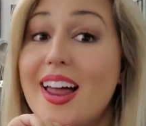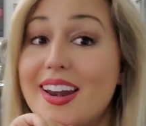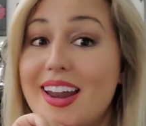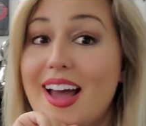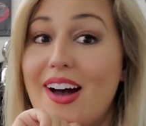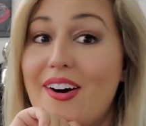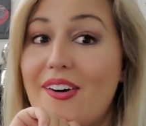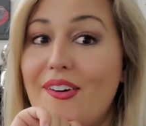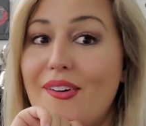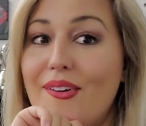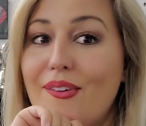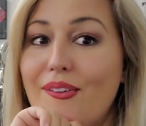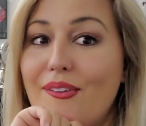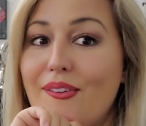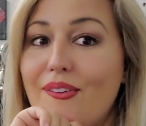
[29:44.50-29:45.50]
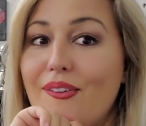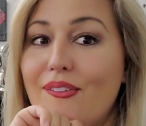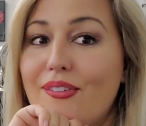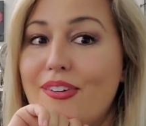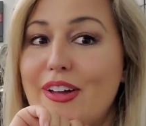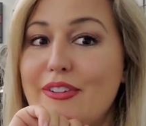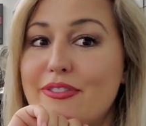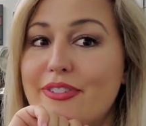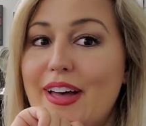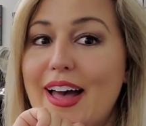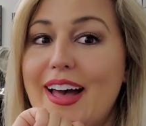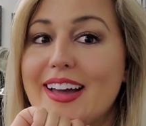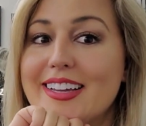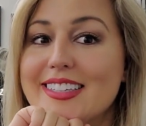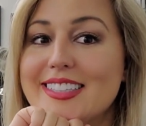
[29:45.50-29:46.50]
Now, fun
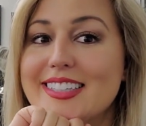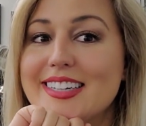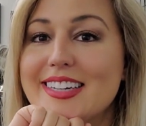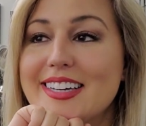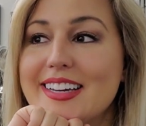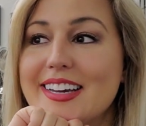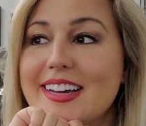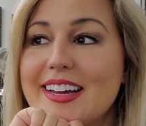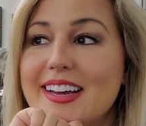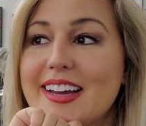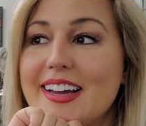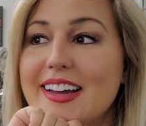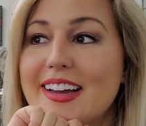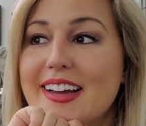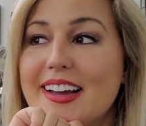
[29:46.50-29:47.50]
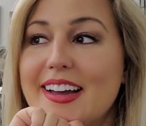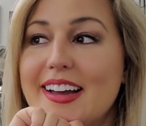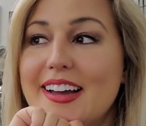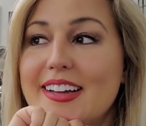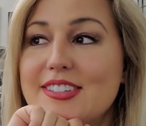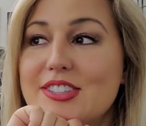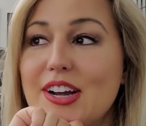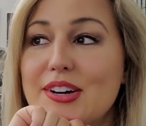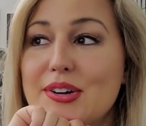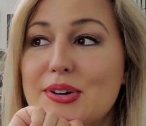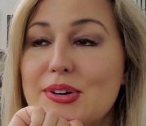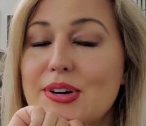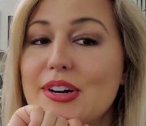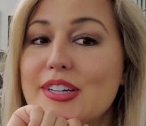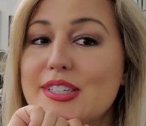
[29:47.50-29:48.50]
fact, John and
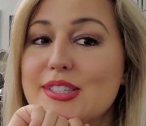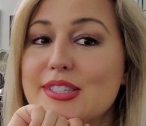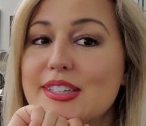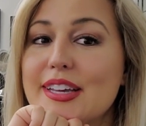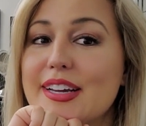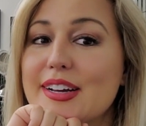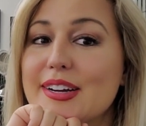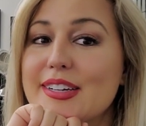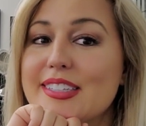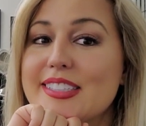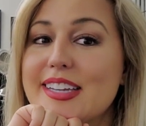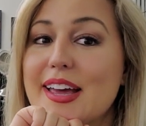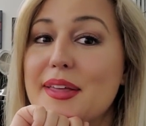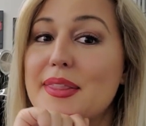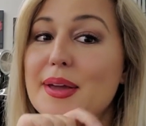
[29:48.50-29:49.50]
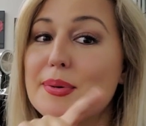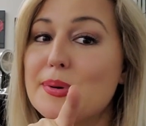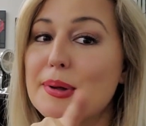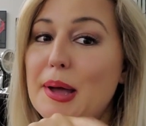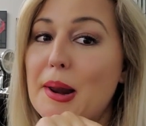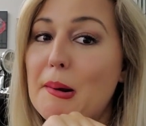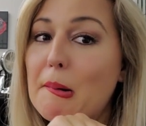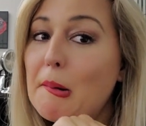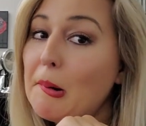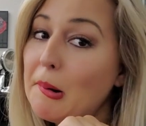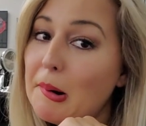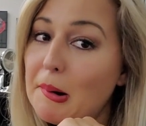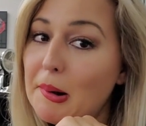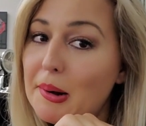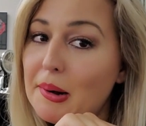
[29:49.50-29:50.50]
Horace, like I already said, they were kind of
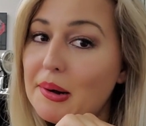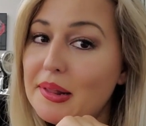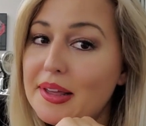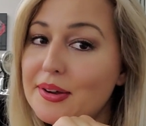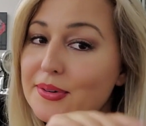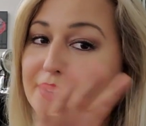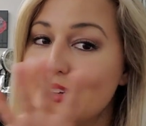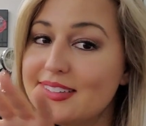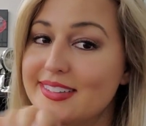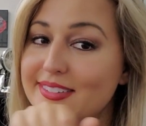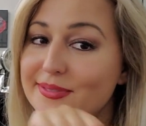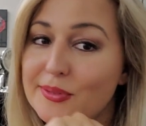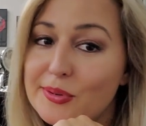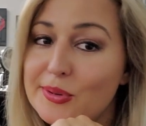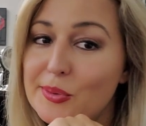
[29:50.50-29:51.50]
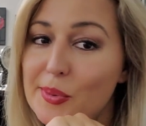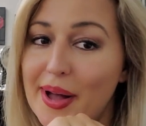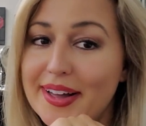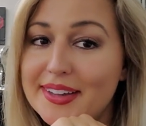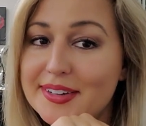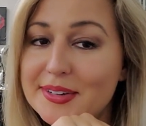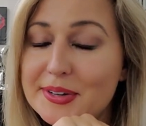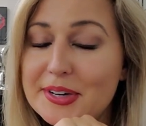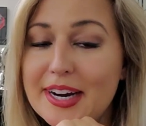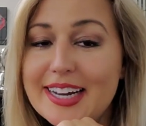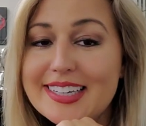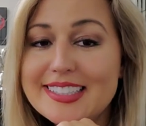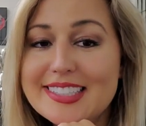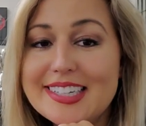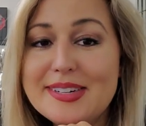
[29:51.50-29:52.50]
wild and
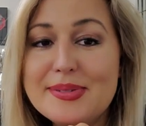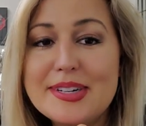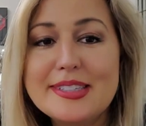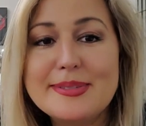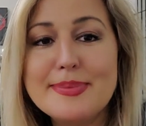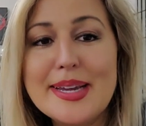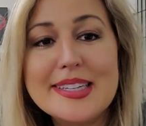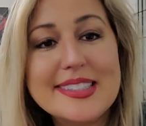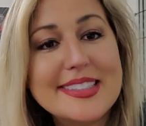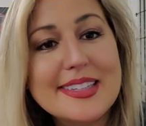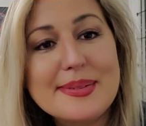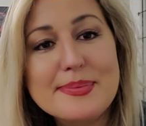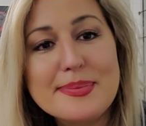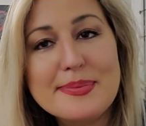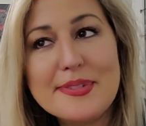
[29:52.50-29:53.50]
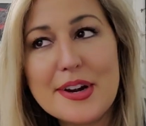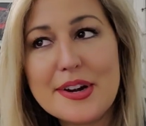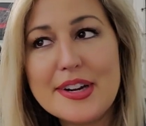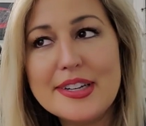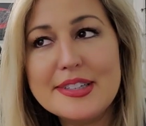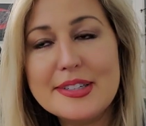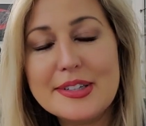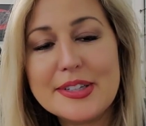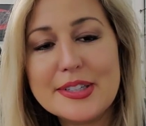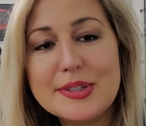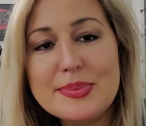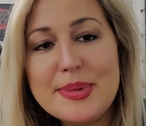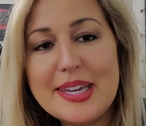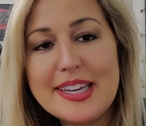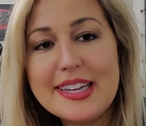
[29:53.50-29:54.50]
crazy, which makes them very endearing to
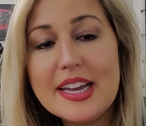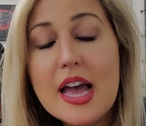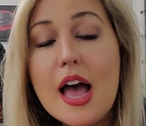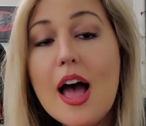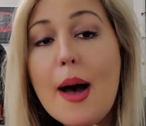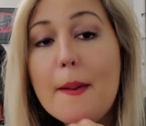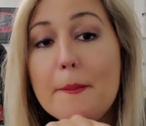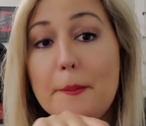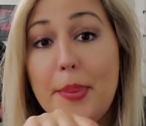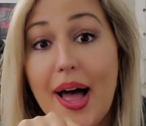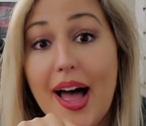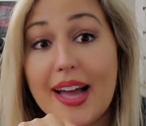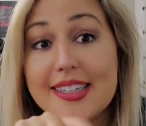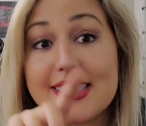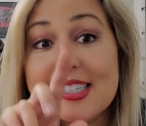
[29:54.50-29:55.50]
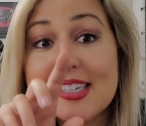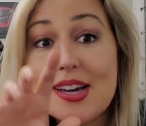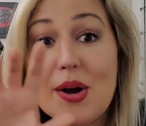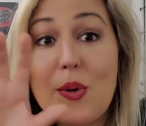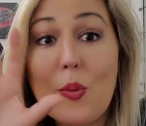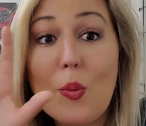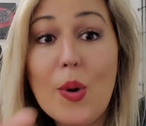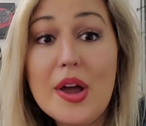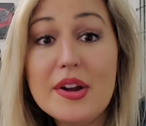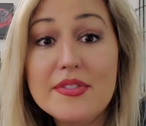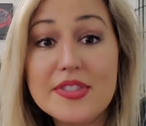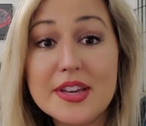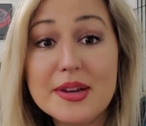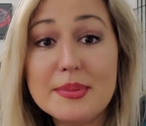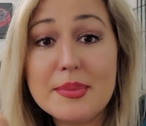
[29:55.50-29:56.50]
me. But one
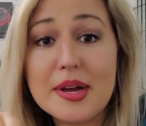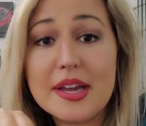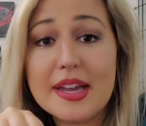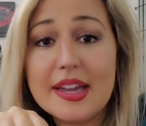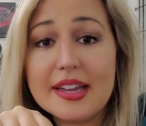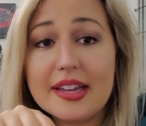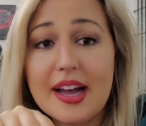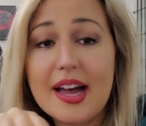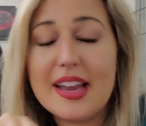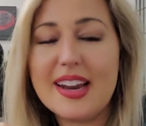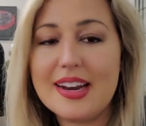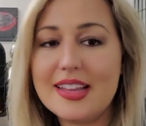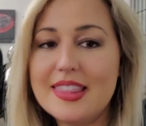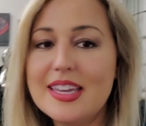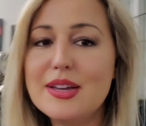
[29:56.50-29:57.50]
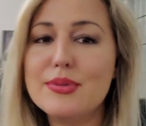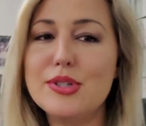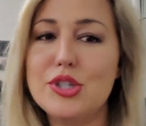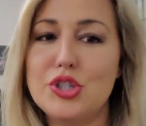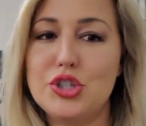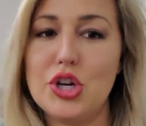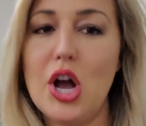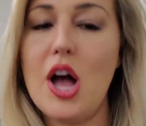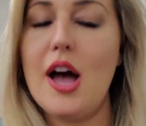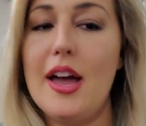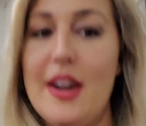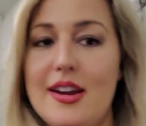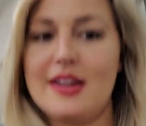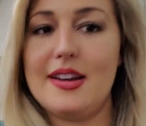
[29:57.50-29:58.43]
of them got, and I think it was John.